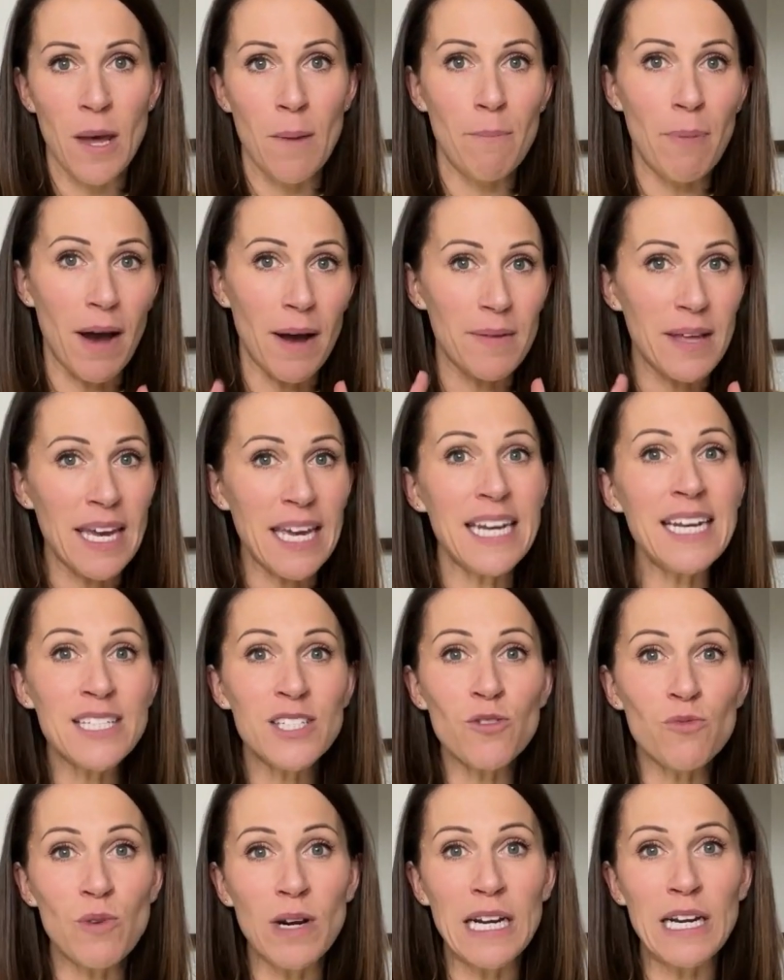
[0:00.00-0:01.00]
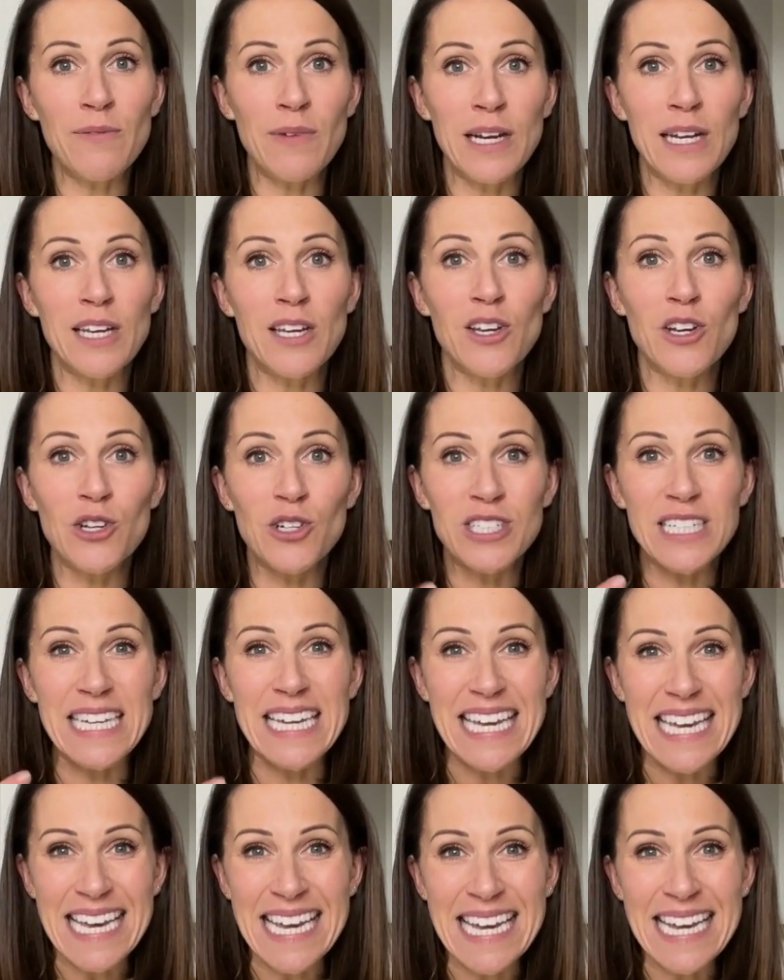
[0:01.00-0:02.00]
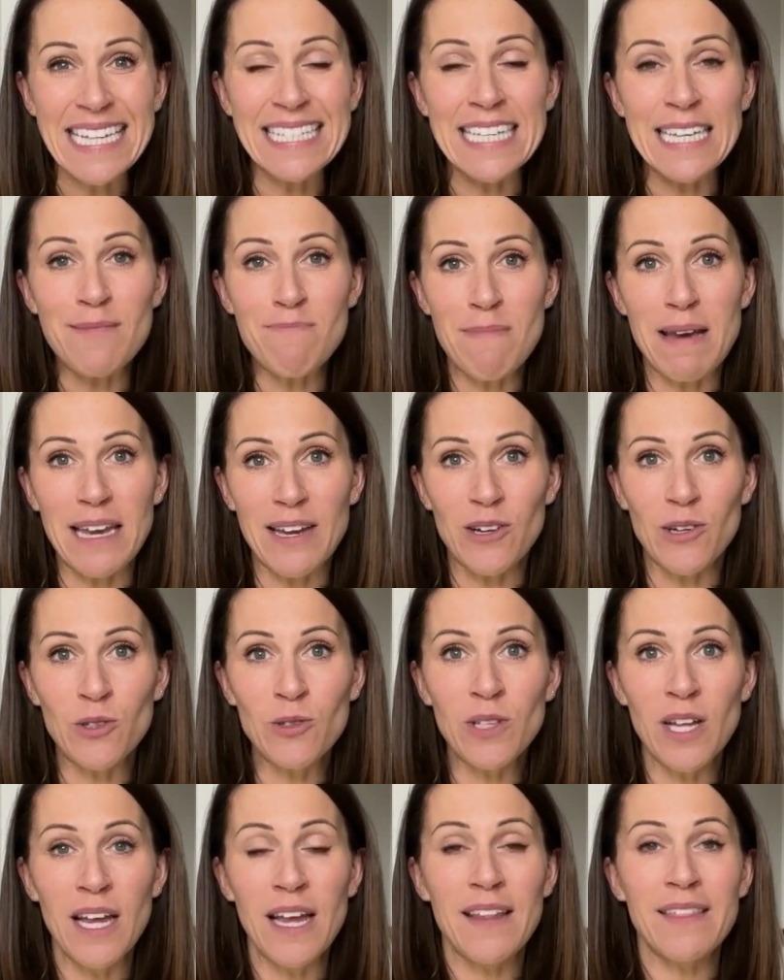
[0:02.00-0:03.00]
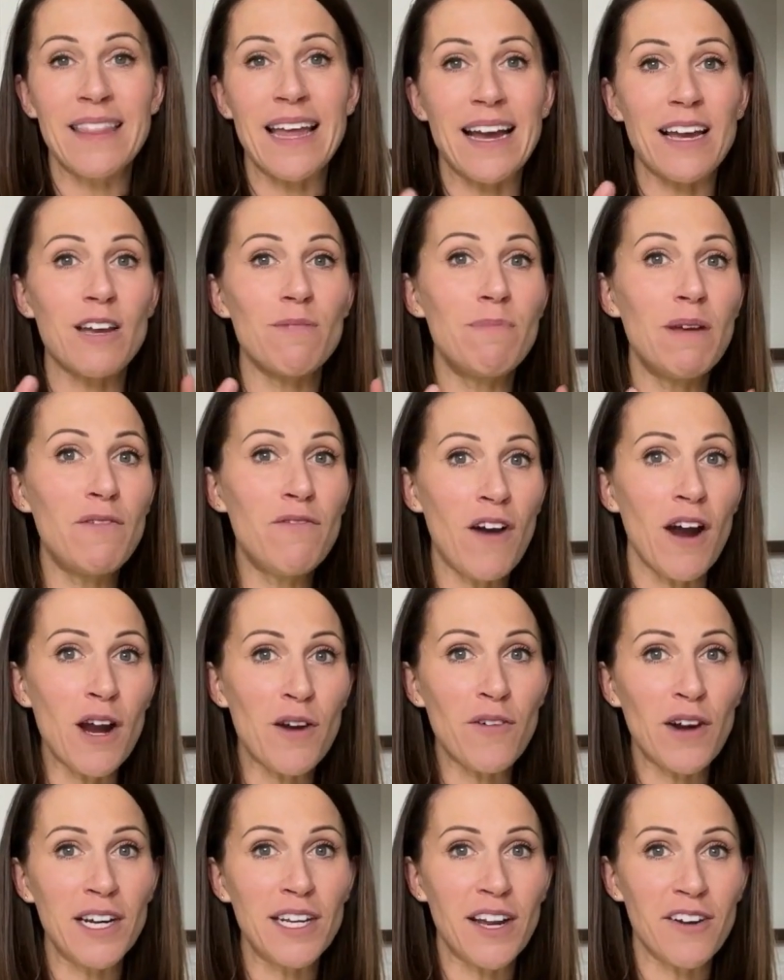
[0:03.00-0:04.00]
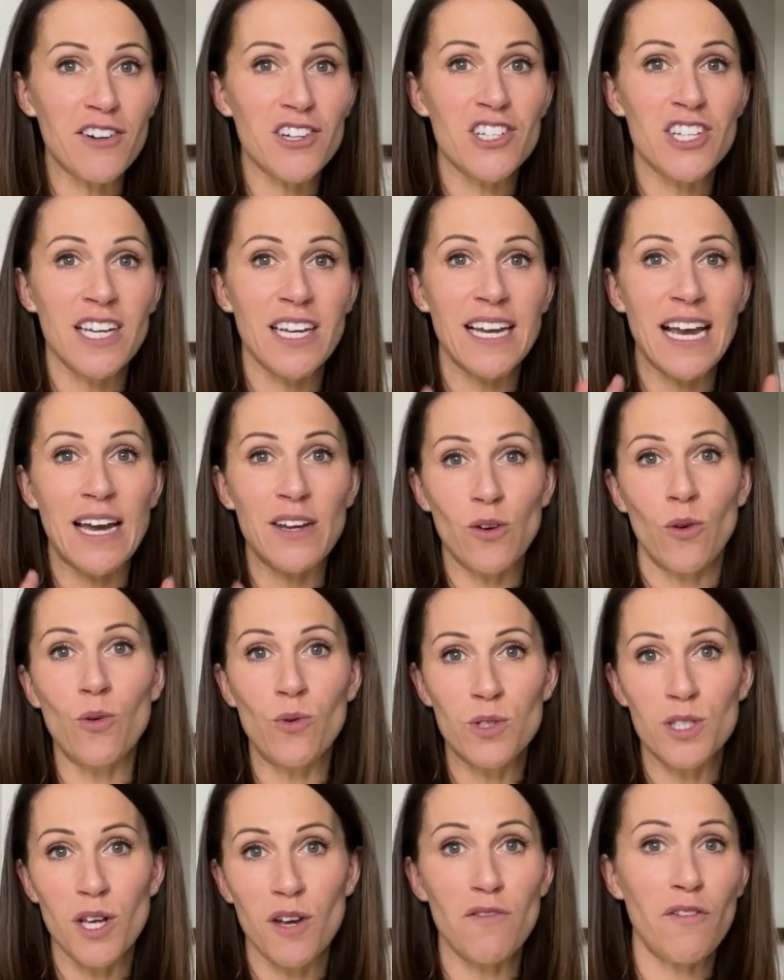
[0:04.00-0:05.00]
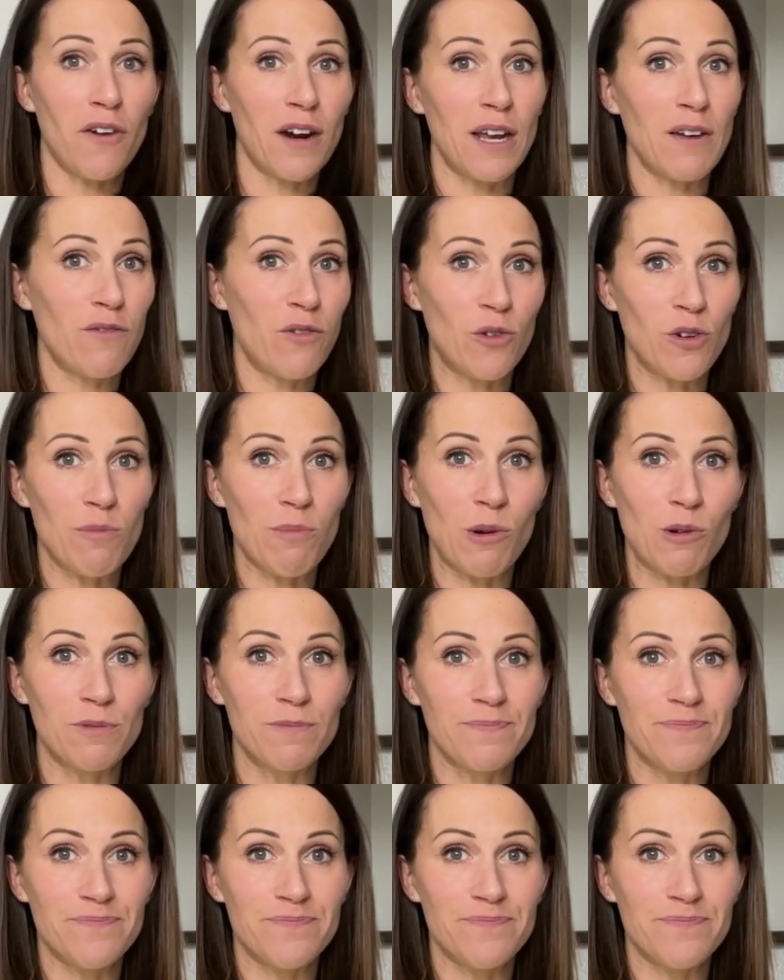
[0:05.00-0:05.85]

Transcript: But it is a really, really good, easy meal that can be very, very nourishing and also very affordable.